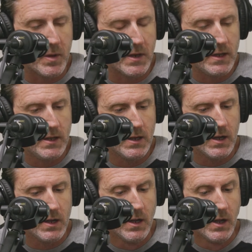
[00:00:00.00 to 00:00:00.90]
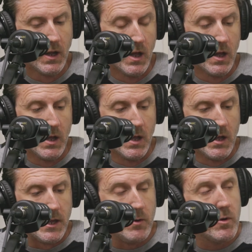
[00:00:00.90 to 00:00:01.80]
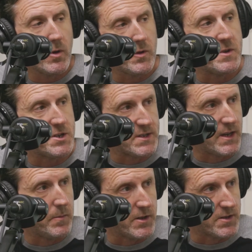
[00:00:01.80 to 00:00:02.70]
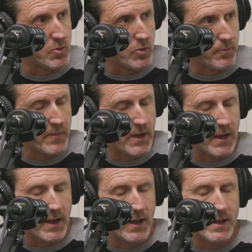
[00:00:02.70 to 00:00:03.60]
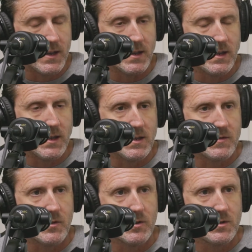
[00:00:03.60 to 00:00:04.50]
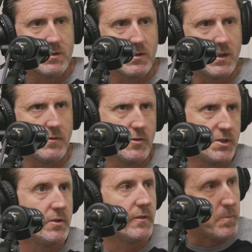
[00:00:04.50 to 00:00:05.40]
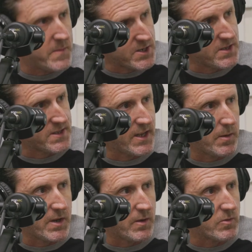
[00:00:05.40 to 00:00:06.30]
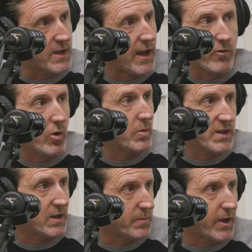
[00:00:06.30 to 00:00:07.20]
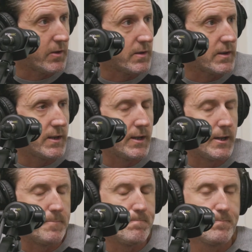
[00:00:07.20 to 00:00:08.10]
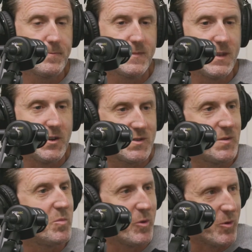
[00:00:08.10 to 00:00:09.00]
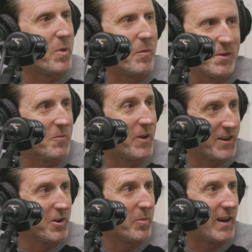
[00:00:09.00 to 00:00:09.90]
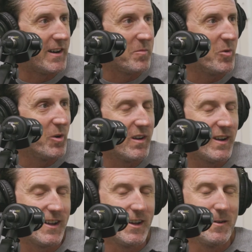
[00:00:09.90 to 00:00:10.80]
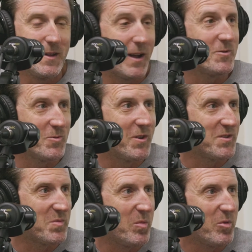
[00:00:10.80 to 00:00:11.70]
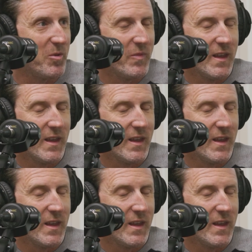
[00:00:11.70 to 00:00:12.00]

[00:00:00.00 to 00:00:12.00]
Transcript: But he rewrote the mission statement of the school, and in the first year of the mission statement, it was kind of all we talked about. To the point where people didn't want to hear about it anymore, and I was one of those people.